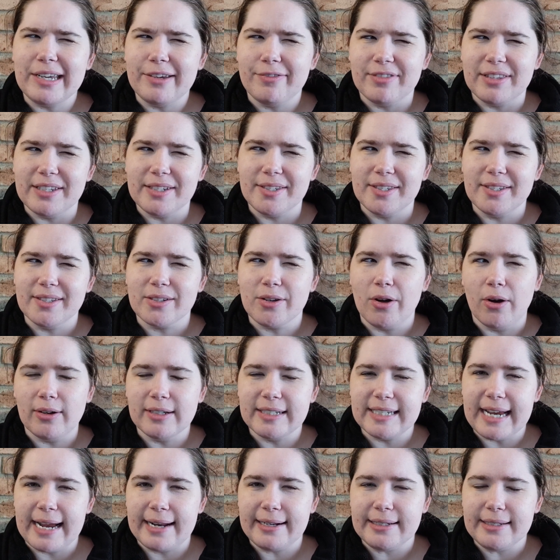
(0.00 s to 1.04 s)
if this has gone
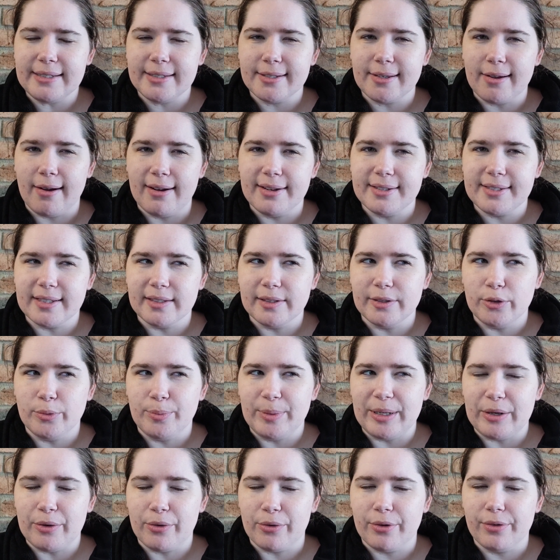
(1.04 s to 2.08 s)
down in size a little
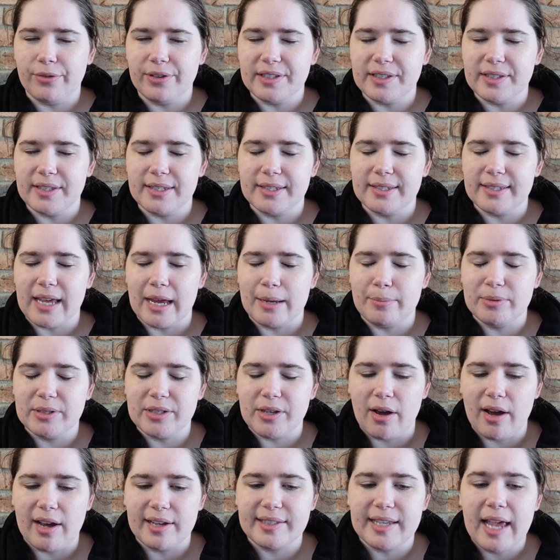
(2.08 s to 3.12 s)
bit or if it's the same
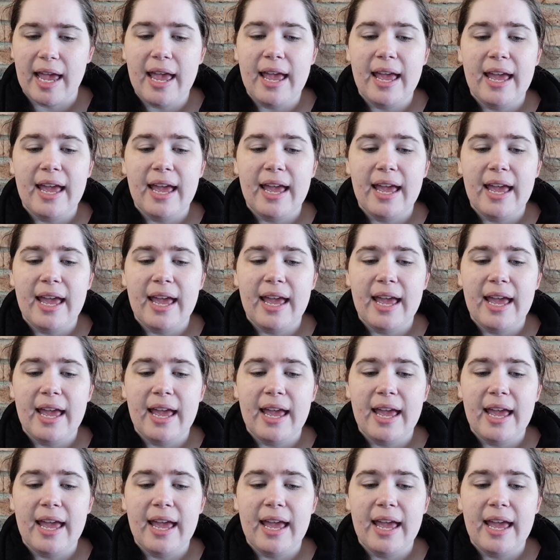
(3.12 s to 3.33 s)
size.